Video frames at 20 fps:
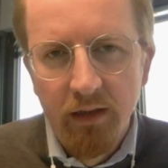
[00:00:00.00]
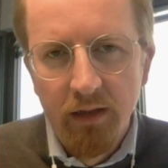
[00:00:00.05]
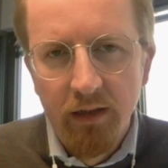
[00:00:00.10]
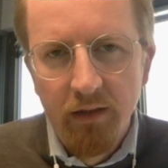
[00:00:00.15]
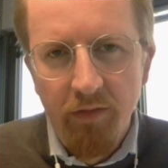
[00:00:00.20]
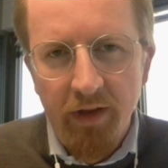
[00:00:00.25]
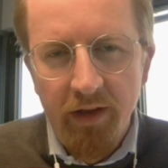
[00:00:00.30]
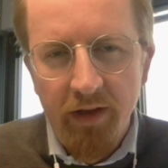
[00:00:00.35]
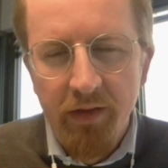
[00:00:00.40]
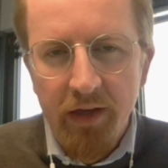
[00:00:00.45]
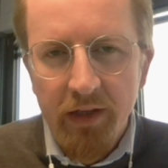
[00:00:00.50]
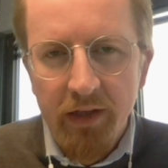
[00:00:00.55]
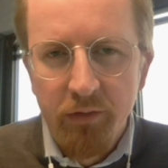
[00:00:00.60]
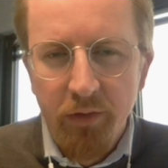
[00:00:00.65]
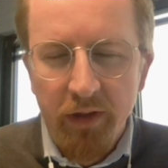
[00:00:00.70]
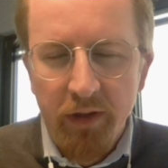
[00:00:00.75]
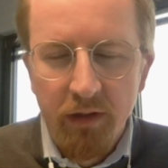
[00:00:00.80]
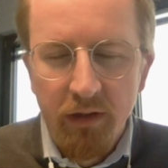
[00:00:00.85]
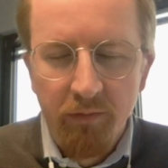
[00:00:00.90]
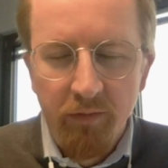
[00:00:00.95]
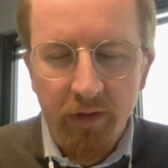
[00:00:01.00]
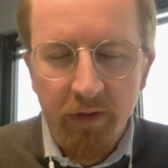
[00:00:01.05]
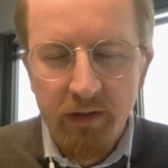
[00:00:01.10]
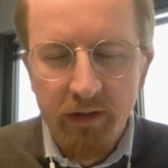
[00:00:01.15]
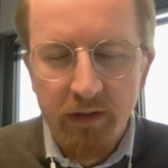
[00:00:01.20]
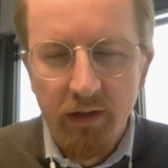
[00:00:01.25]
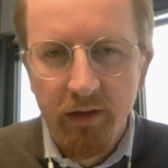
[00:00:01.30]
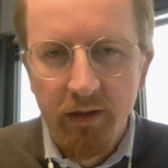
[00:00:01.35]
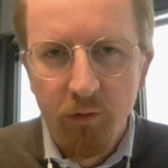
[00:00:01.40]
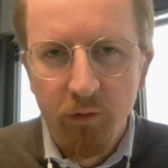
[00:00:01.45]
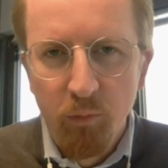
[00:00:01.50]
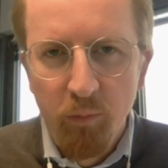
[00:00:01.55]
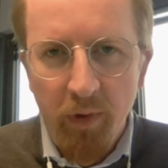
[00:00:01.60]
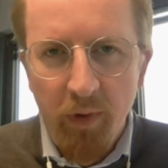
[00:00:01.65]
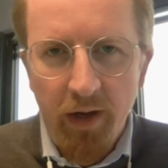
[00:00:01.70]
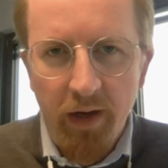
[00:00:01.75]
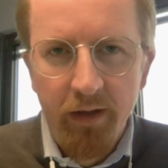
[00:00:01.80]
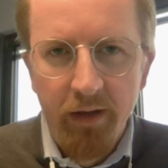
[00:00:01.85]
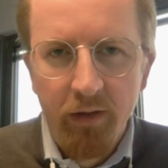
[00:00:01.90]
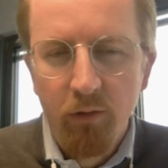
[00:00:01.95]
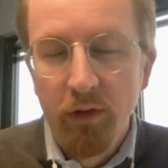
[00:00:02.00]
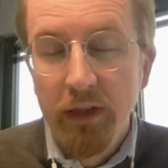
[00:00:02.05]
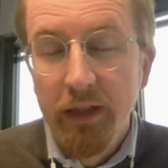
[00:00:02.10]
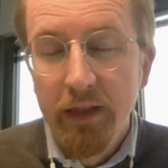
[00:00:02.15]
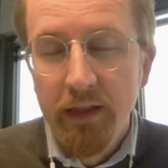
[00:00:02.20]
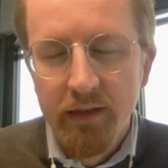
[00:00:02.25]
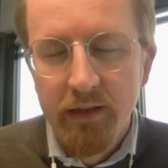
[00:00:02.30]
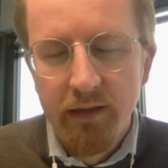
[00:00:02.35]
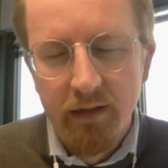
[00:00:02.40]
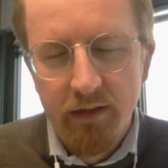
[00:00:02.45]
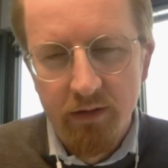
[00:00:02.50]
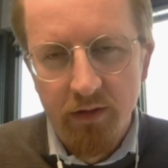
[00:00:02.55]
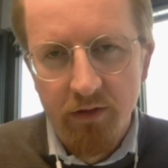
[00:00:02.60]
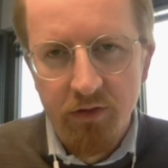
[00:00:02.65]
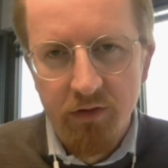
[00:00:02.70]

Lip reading: then the attractiveness to buy or lease such a